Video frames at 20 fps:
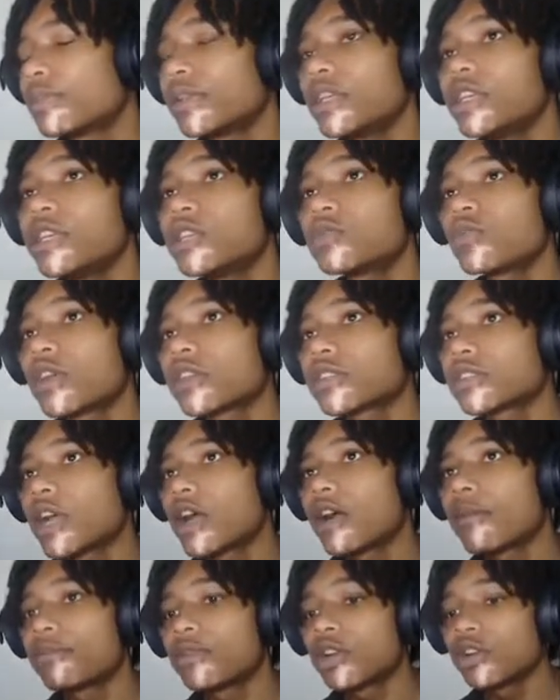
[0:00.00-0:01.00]
Please one
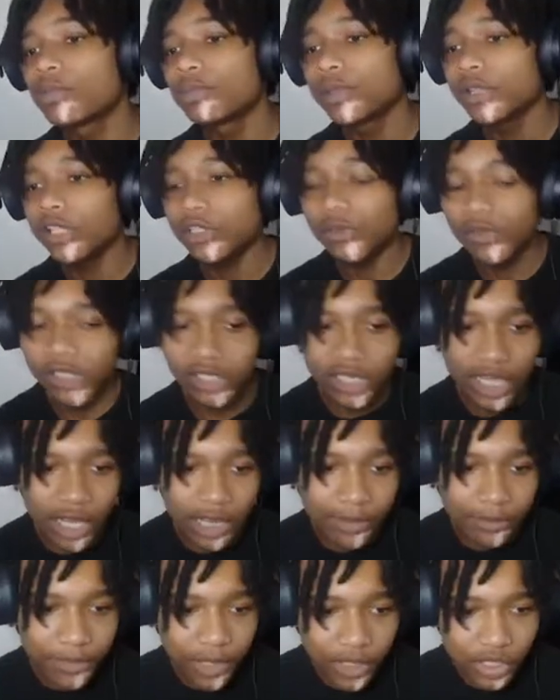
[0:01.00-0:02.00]
stop, bro. Please one
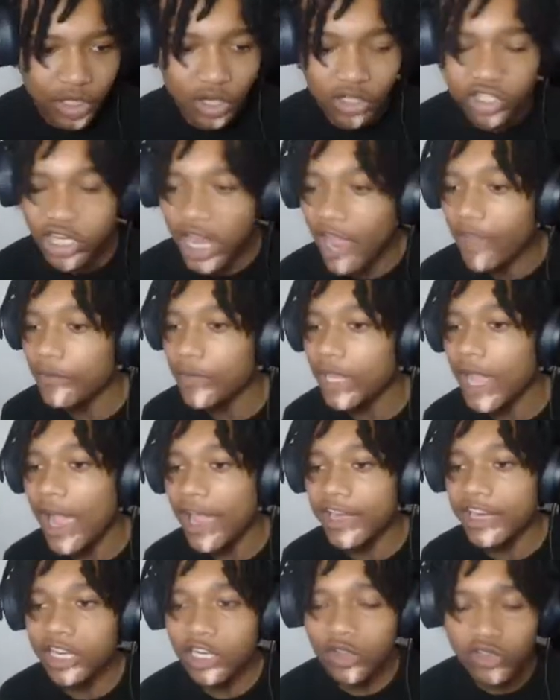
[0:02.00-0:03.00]
stop. Yo, chat, if we
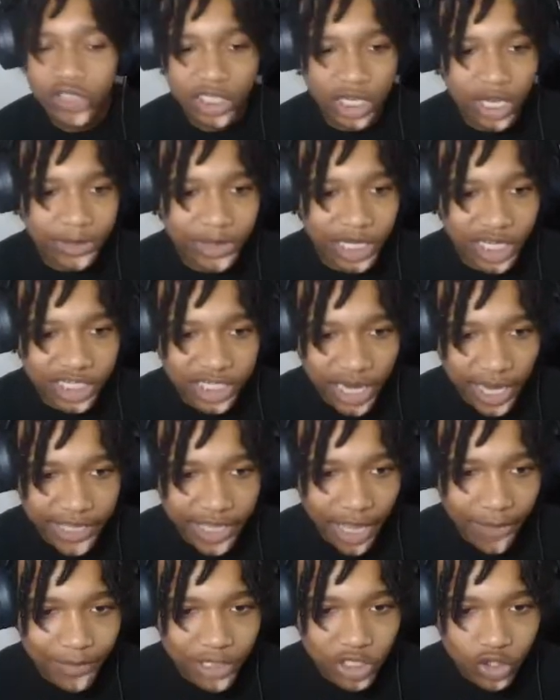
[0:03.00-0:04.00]
got any new subs in the chat,
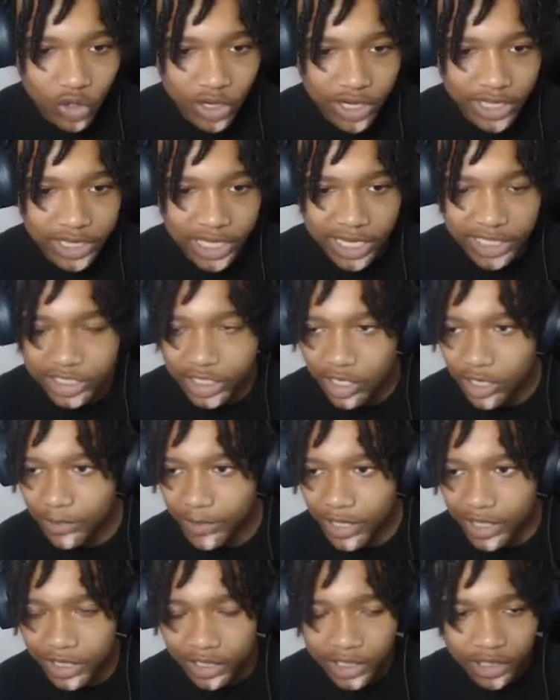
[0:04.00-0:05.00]
y'all be sure to hit that sub
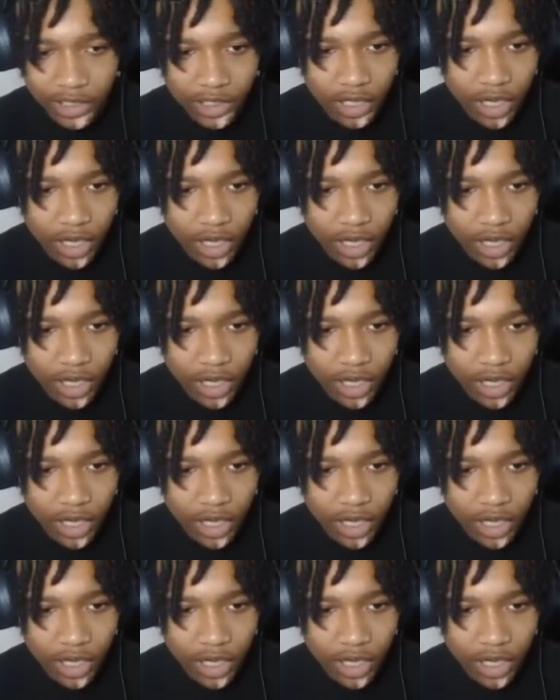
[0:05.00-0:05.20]
button.